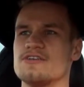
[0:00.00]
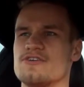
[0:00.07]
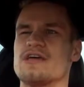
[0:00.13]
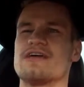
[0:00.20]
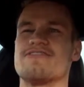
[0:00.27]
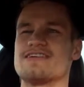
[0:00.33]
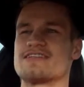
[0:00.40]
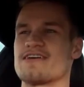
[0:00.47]
You
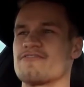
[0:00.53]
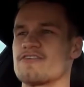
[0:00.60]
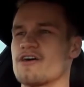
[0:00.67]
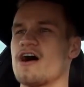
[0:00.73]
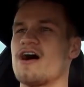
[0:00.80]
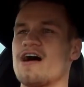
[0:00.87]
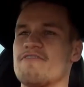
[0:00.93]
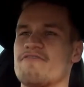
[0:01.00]
give each other
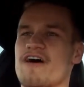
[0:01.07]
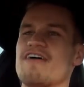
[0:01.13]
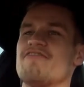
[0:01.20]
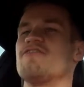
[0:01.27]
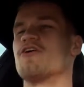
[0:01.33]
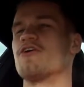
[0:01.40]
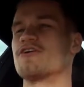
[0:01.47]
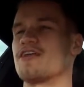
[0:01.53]
the high
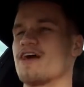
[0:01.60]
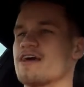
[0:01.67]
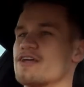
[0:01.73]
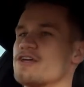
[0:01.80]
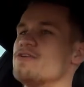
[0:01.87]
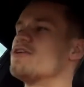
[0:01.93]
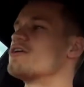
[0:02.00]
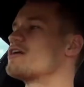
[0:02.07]
five nod,
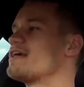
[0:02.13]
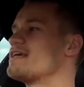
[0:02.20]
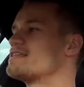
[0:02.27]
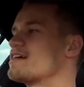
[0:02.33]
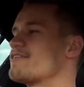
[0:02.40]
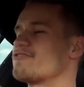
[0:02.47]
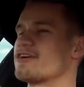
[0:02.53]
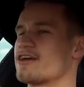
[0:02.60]
like you look at
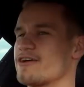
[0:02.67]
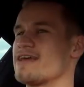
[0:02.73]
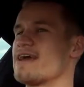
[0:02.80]
each other and go,